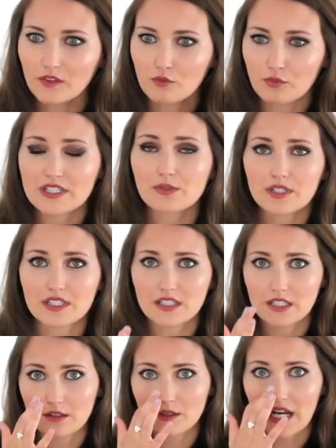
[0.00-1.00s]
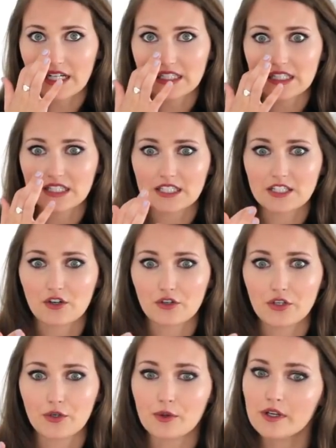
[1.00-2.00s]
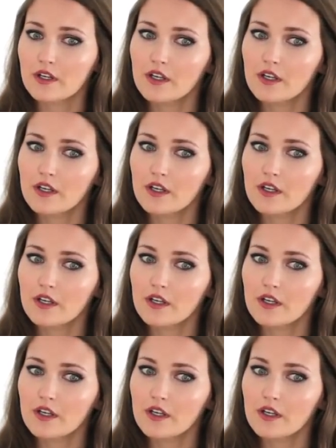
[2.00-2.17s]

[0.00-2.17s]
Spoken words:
resource to you guys is to tell you,